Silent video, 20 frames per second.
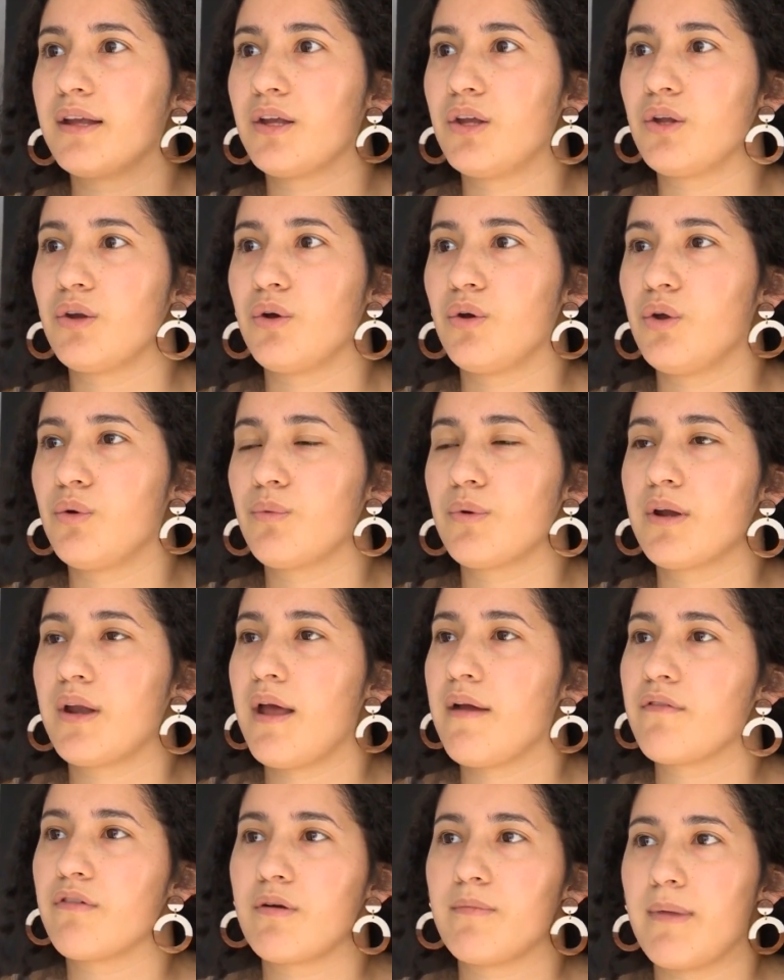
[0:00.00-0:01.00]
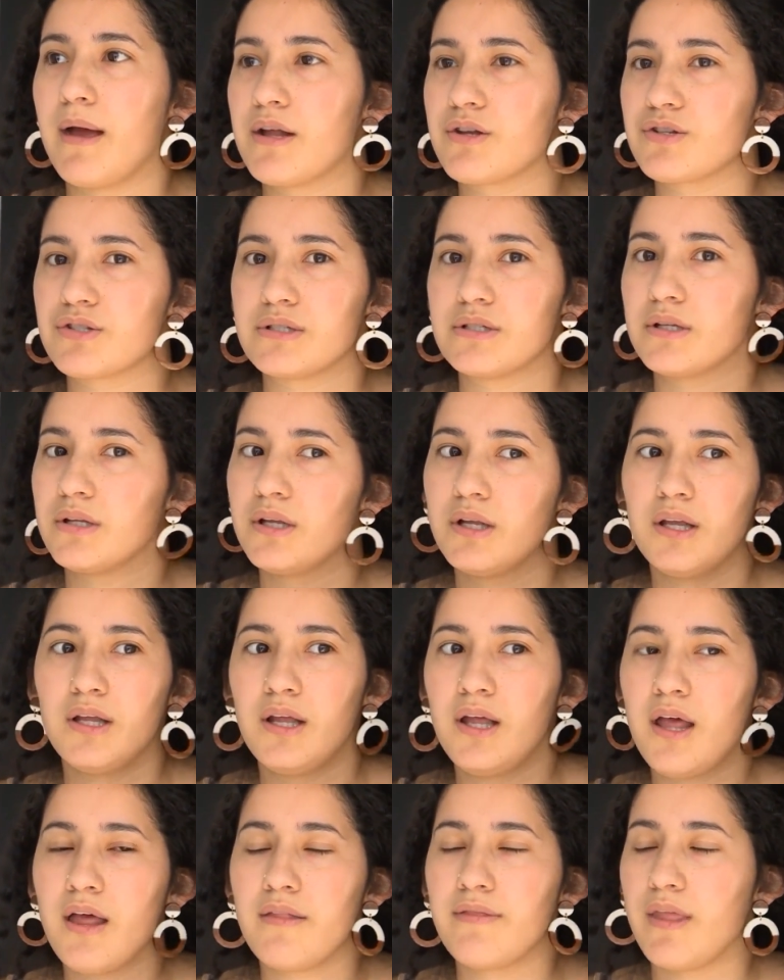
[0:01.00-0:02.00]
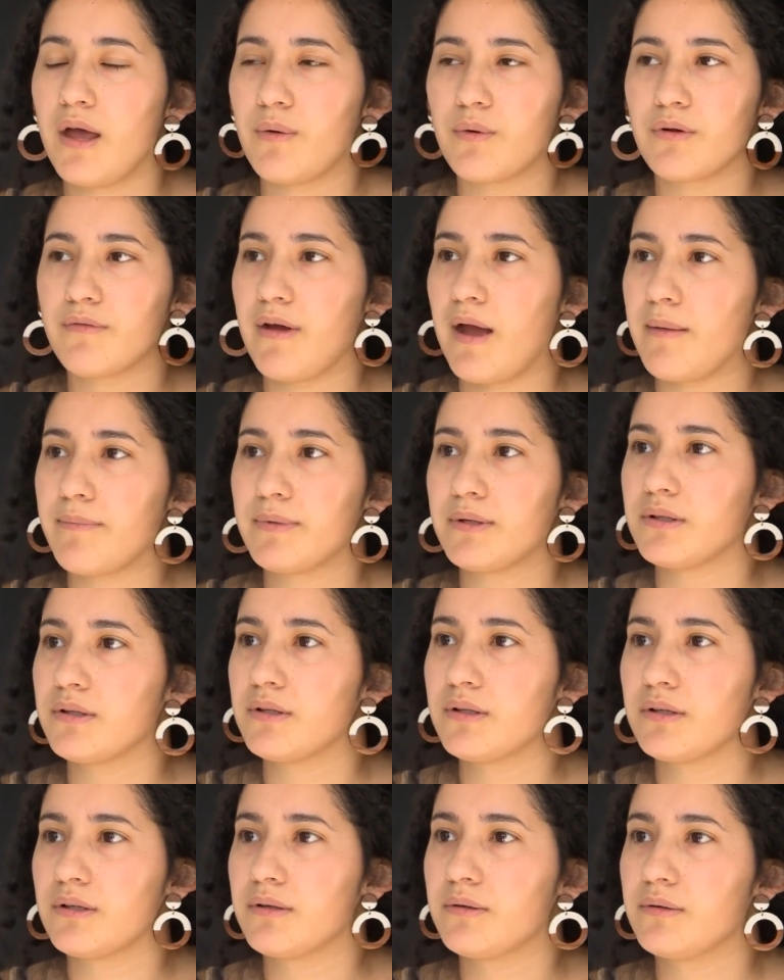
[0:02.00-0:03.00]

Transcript: Like, you know, you would never imagine that would have happened.